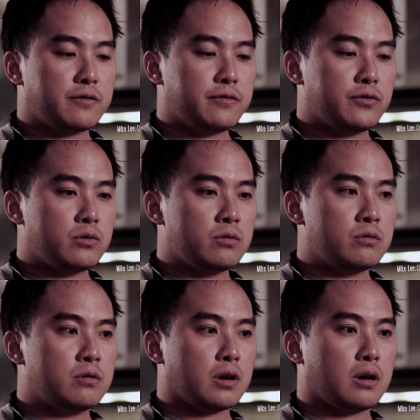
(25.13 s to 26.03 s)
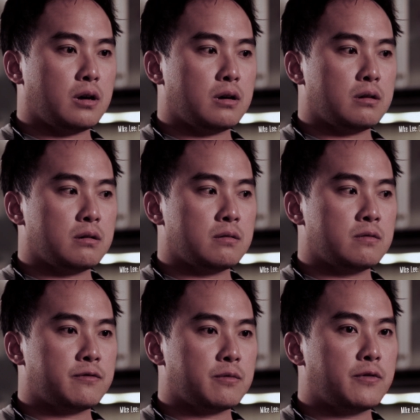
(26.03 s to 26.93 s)
in food uh,
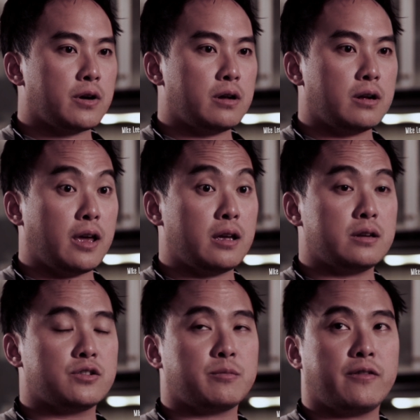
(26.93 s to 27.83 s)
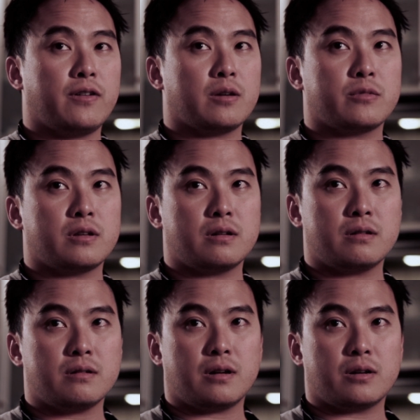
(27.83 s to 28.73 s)
from a very young age. My family,
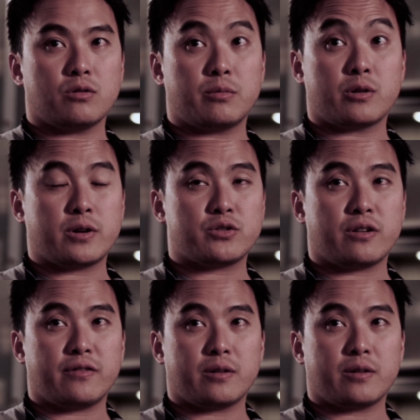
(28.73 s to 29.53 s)
I grew up in a restaurant